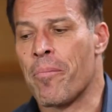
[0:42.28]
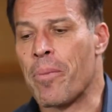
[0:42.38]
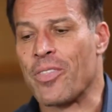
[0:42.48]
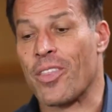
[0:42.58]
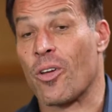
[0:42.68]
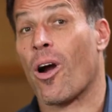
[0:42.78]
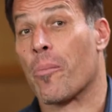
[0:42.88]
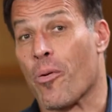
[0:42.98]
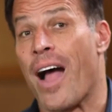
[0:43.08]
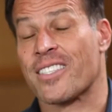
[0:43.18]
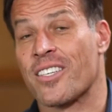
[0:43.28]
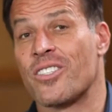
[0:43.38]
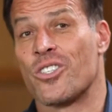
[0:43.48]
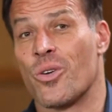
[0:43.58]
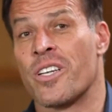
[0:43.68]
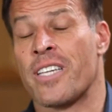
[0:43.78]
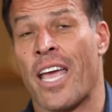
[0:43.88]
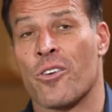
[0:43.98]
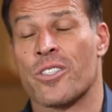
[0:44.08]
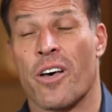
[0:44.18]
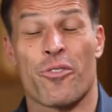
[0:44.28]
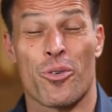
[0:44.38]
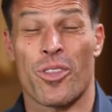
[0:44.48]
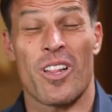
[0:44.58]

But that there are processes you can take yourself through